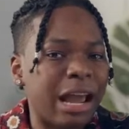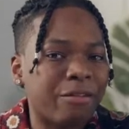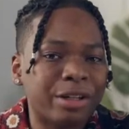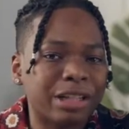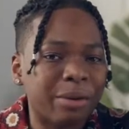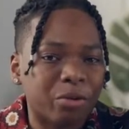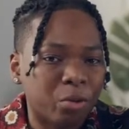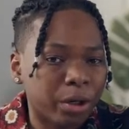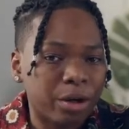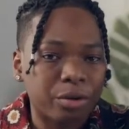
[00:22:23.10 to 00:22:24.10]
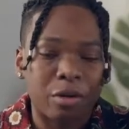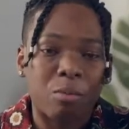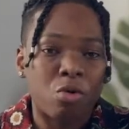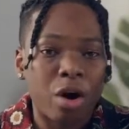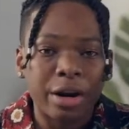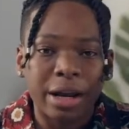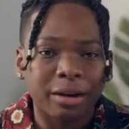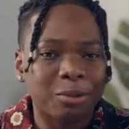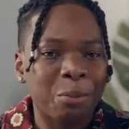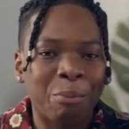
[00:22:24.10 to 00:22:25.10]
every type of workout from
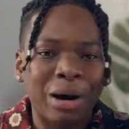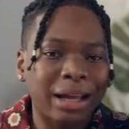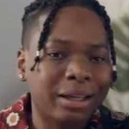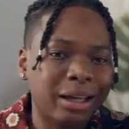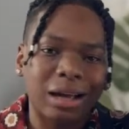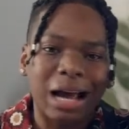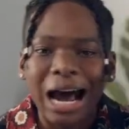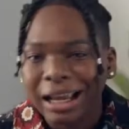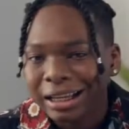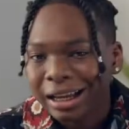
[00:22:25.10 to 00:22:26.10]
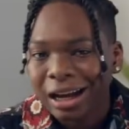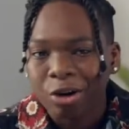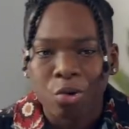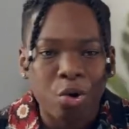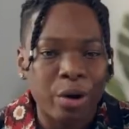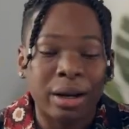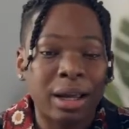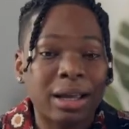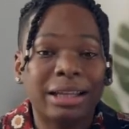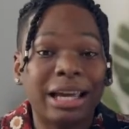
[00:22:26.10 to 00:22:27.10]
running, biking, hiking, and rowing.
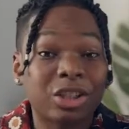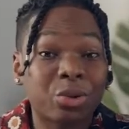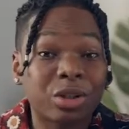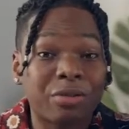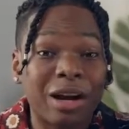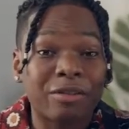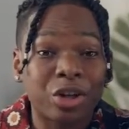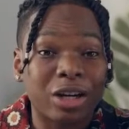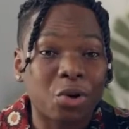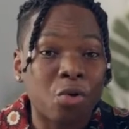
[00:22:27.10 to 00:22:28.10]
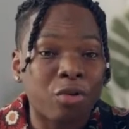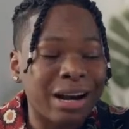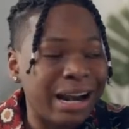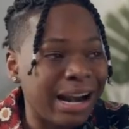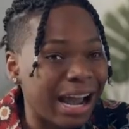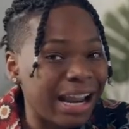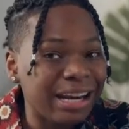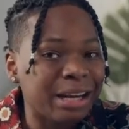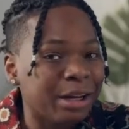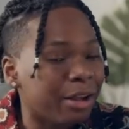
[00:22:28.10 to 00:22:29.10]
The Galaxy Watch 5 tracks over
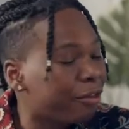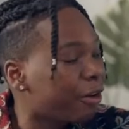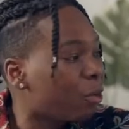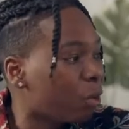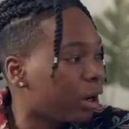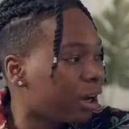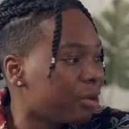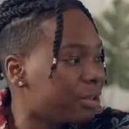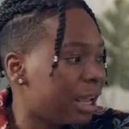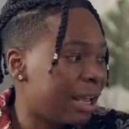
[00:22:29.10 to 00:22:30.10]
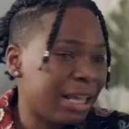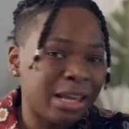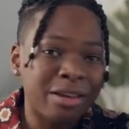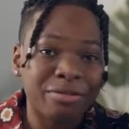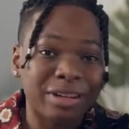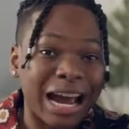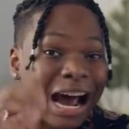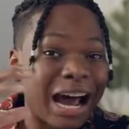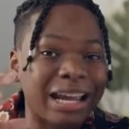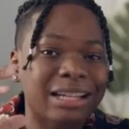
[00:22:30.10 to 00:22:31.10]
90 different workouts, wow. even
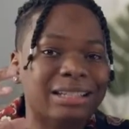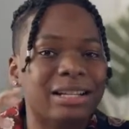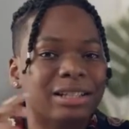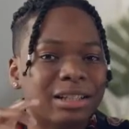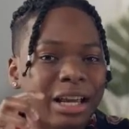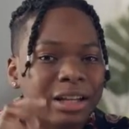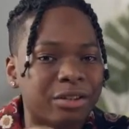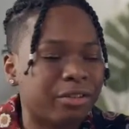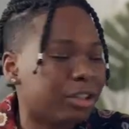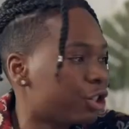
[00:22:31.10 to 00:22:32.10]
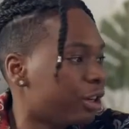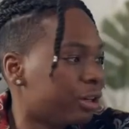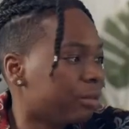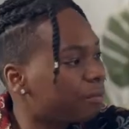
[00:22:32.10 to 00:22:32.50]
high intensity interval training.